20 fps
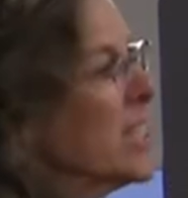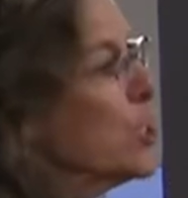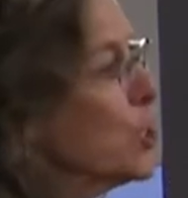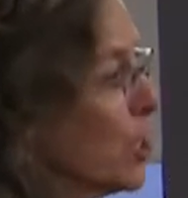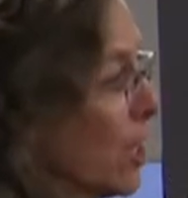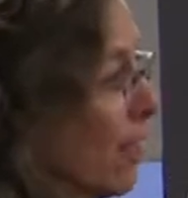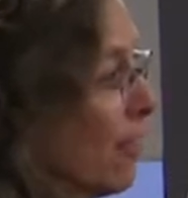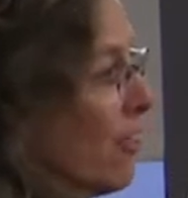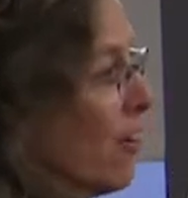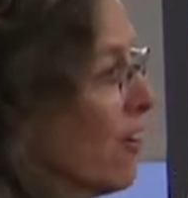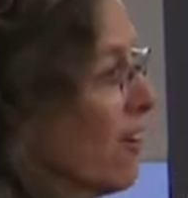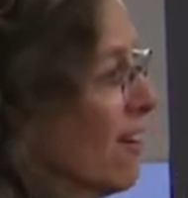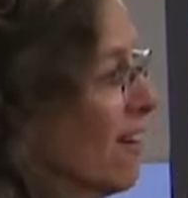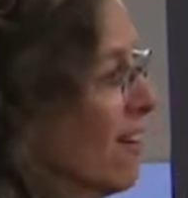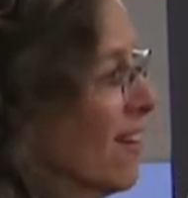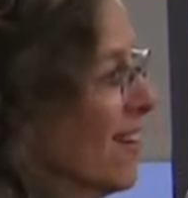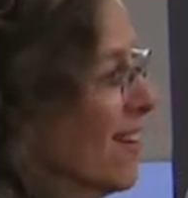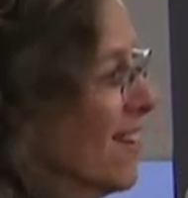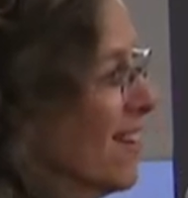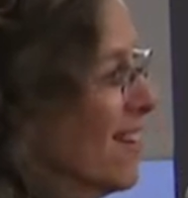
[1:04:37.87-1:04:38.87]
each other
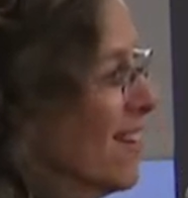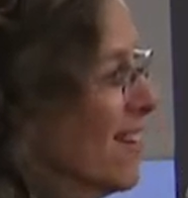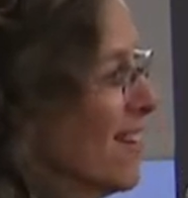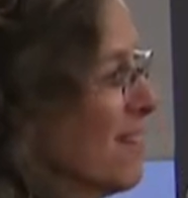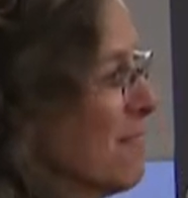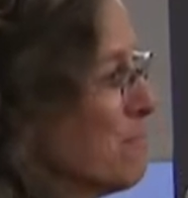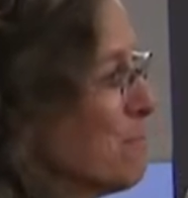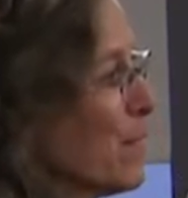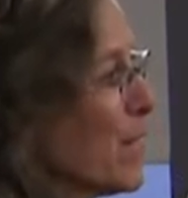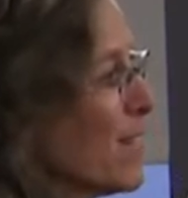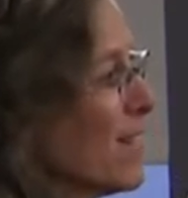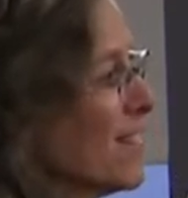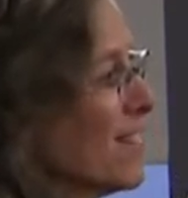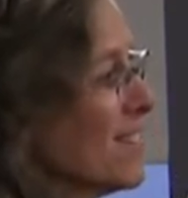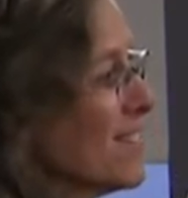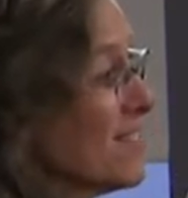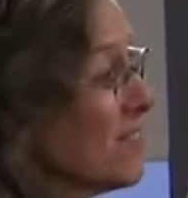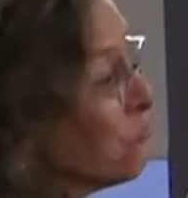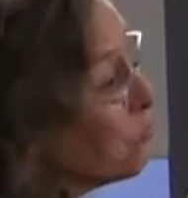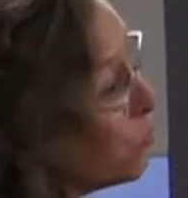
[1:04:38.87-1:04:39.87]

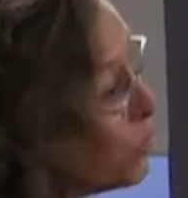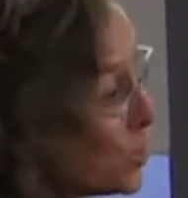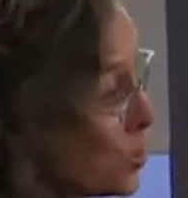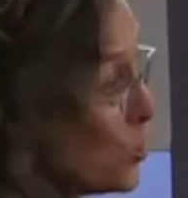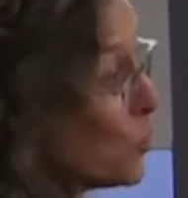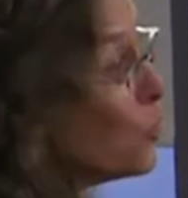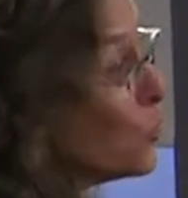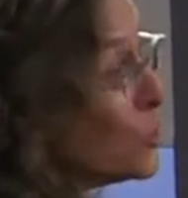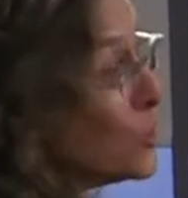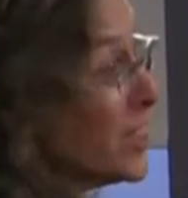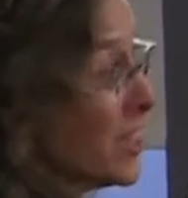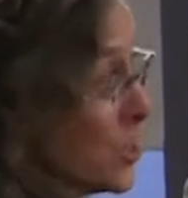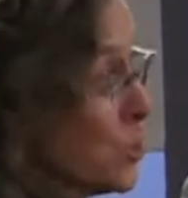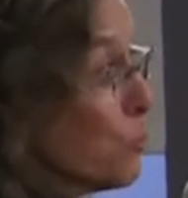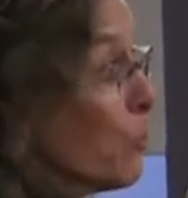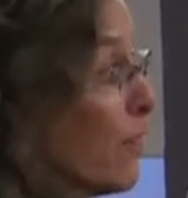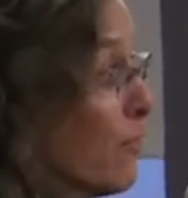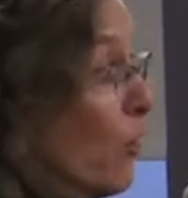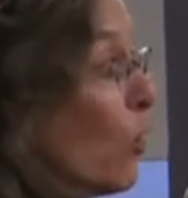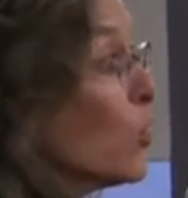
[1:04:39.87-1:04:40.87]
because what's cool
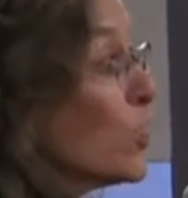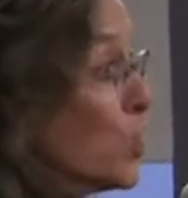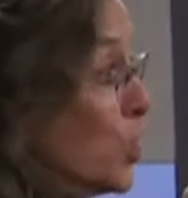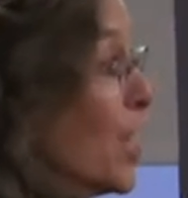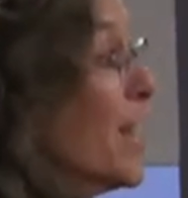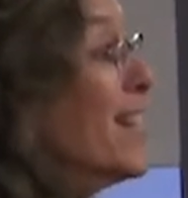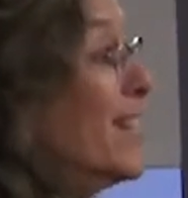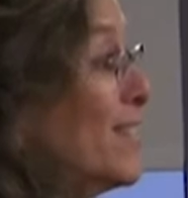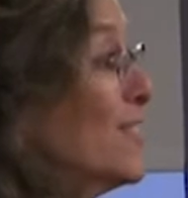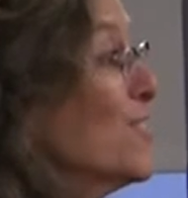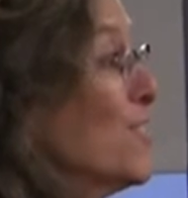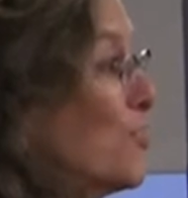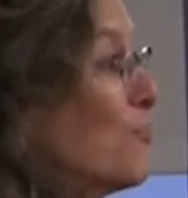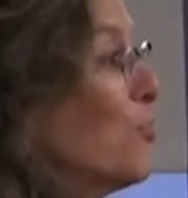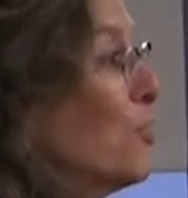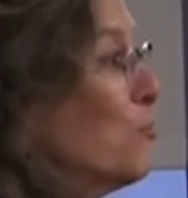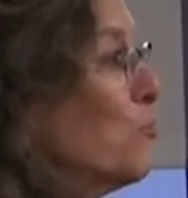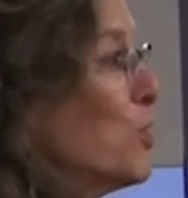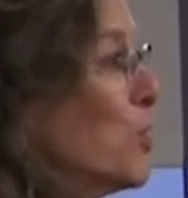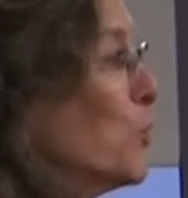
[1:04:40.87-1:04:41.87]
is we've all
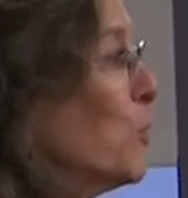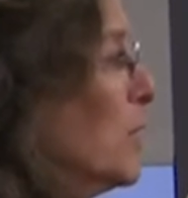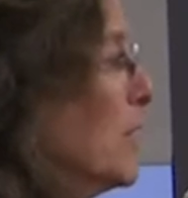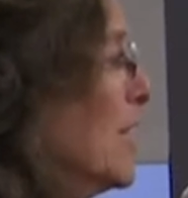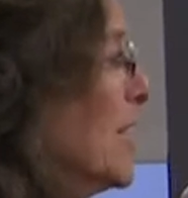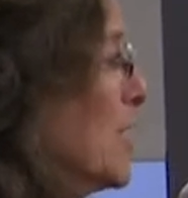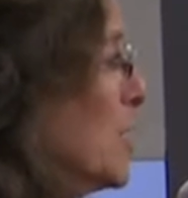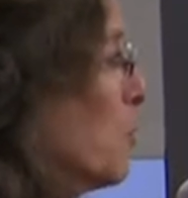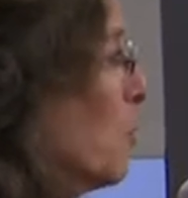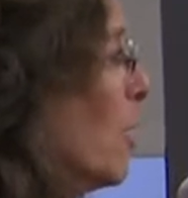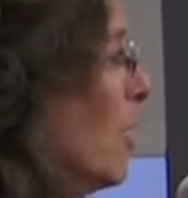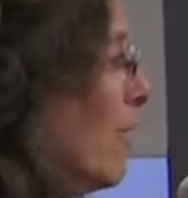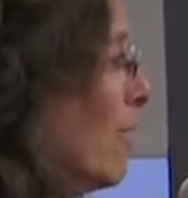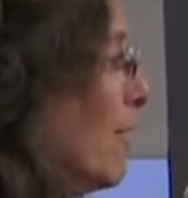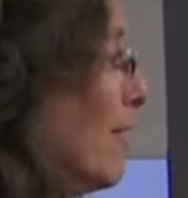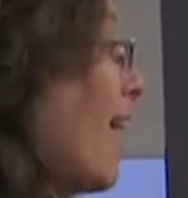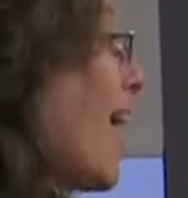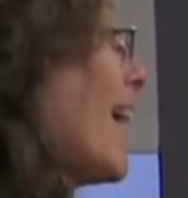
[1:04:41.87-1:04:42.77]
changed from doing this work.